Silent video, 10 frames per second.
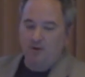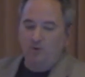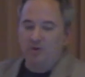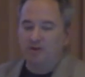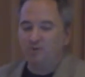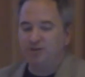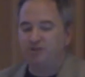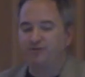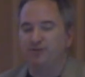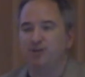What can we
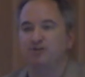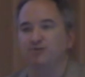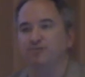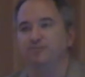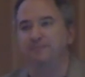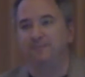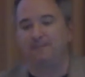do for you?